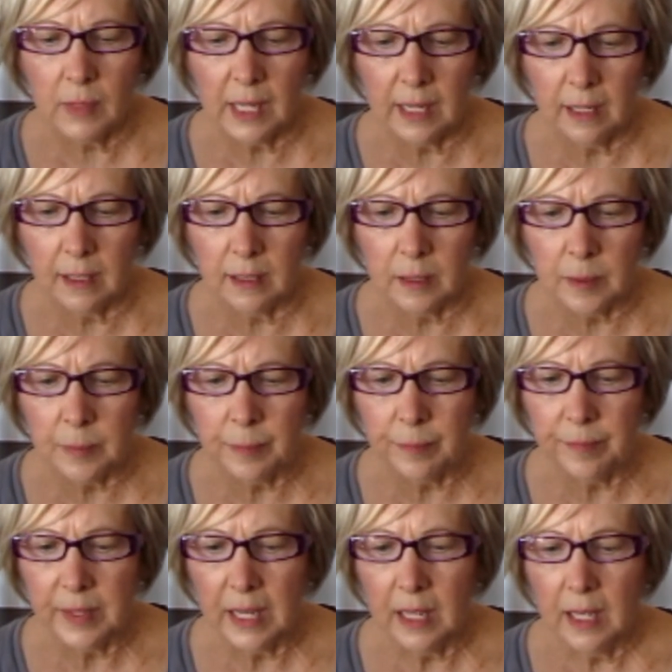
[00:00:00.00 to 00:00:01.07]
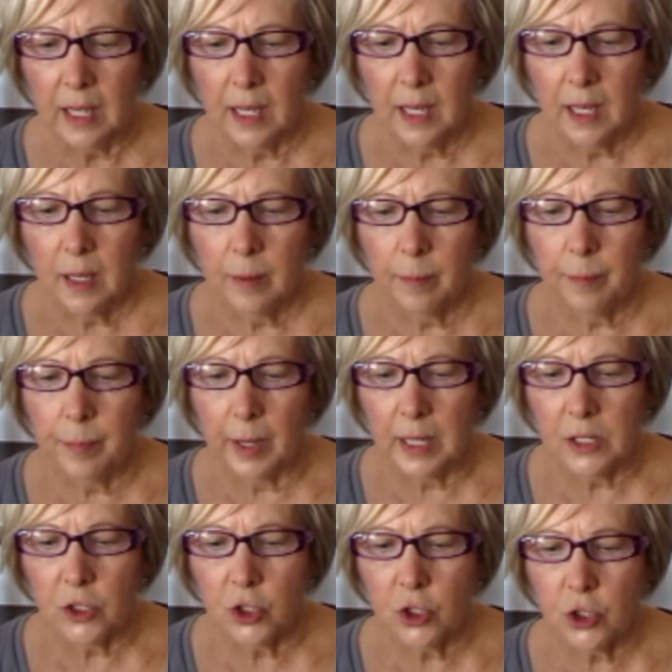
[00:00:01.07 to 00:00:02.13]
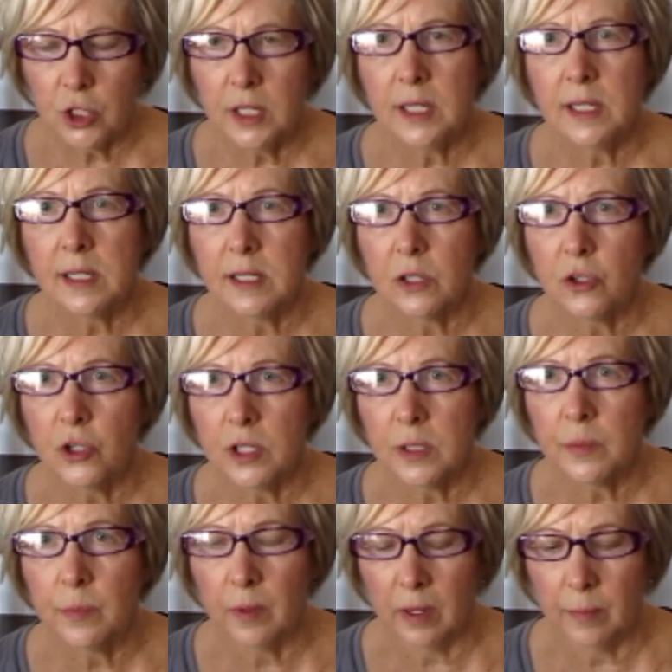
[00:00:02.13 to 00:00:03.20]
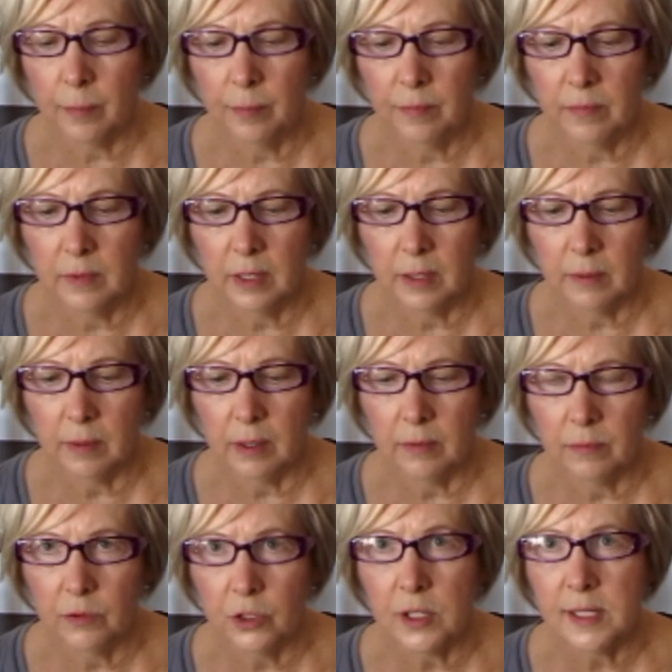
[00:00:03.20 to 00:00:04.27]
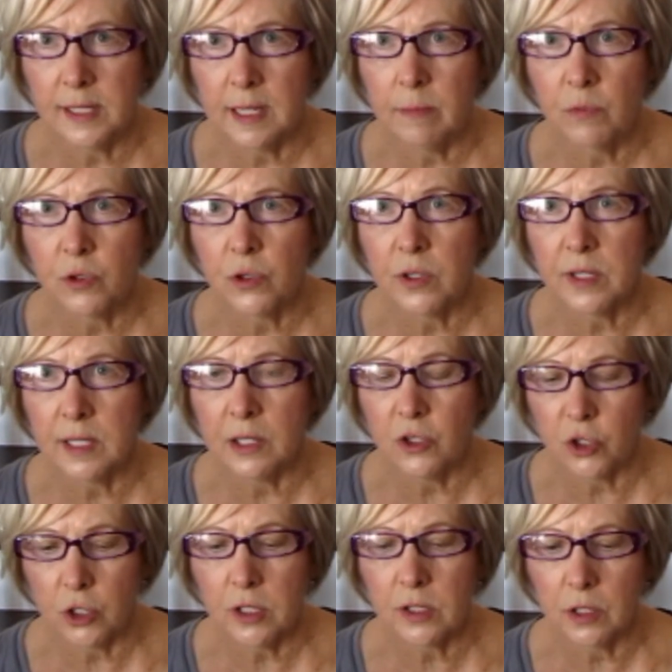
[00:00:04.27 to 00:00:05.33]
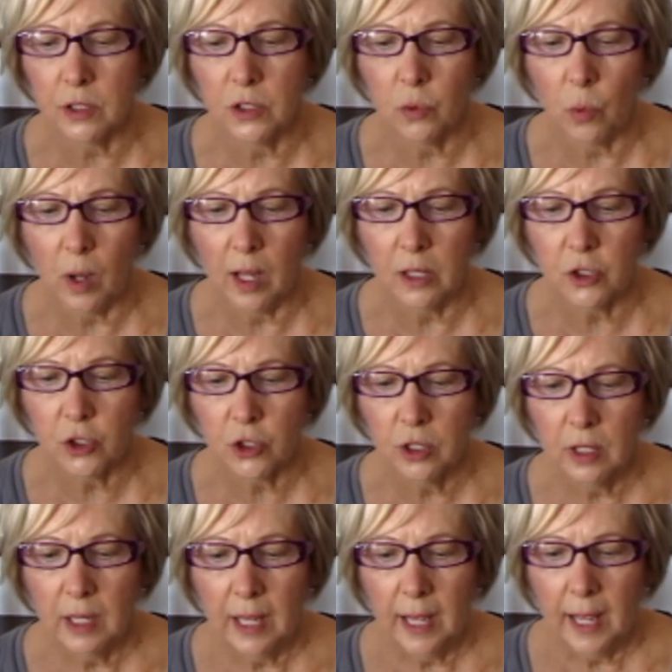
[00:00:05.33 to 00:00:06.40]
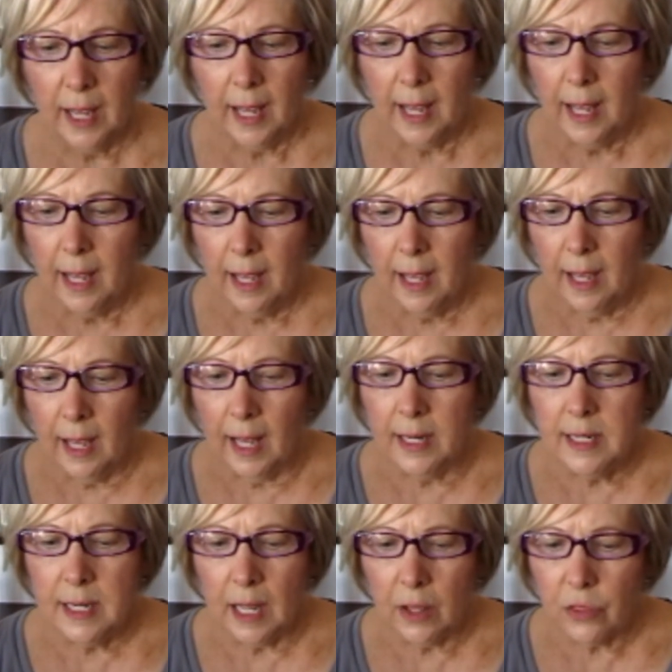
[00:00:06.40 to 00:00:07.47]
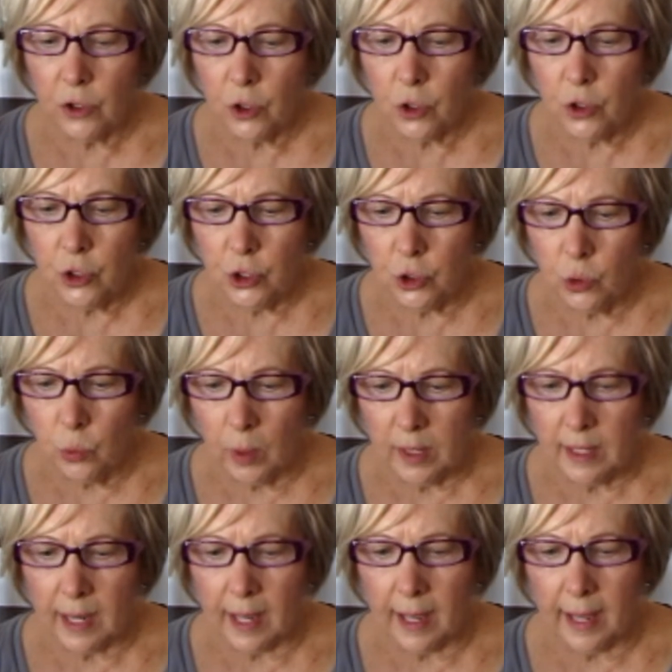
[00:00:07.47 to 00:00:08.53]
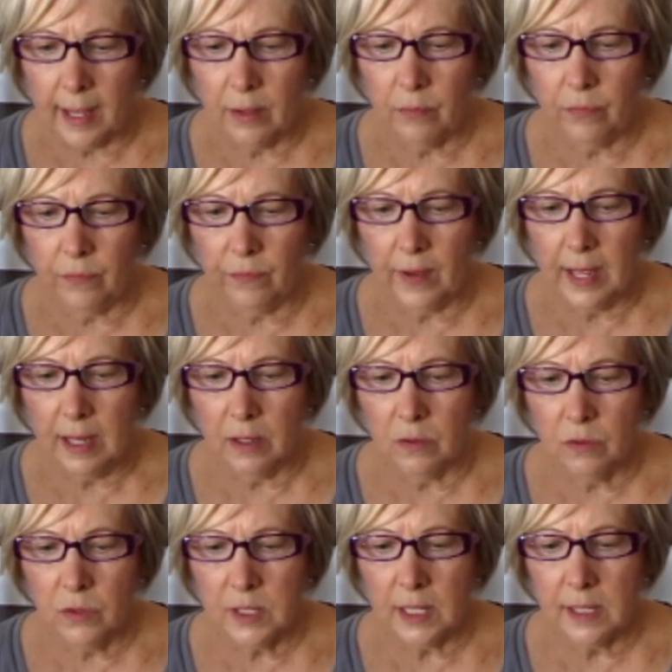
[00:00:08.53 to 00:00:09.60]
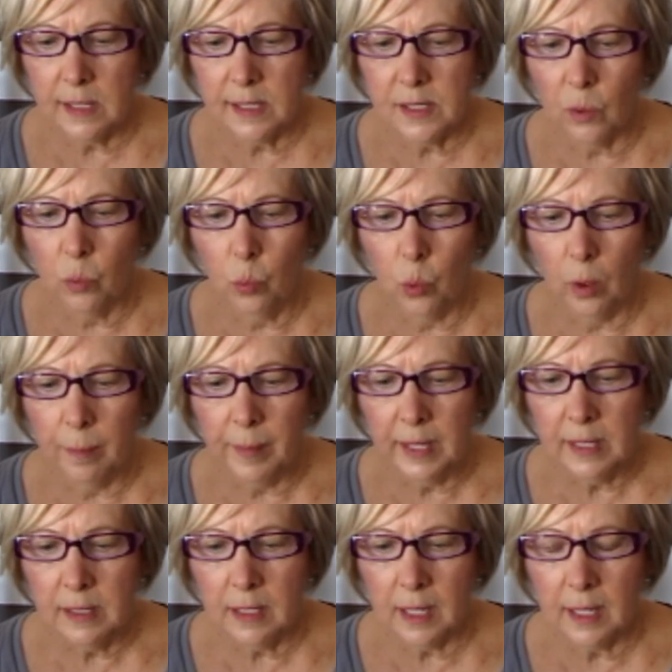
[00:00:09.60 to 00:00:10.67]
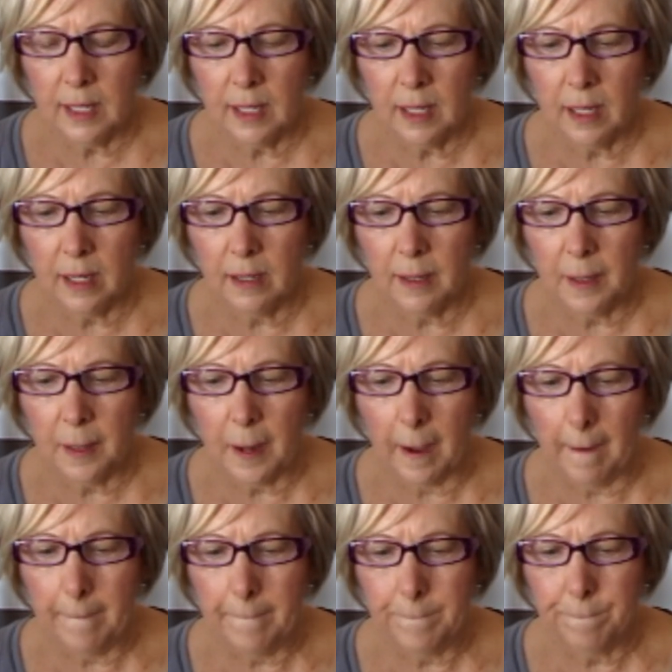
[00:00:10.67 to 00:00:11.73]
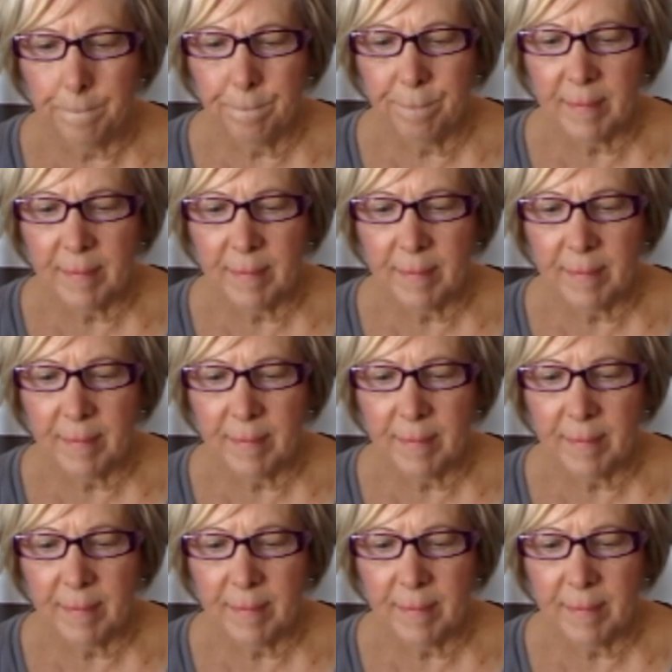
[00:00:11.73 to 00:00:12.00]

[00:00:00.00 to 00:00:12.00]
um, but she's, she's a, a, a good seamstress, and she's good to watch. Another new one I have found is a woman, um,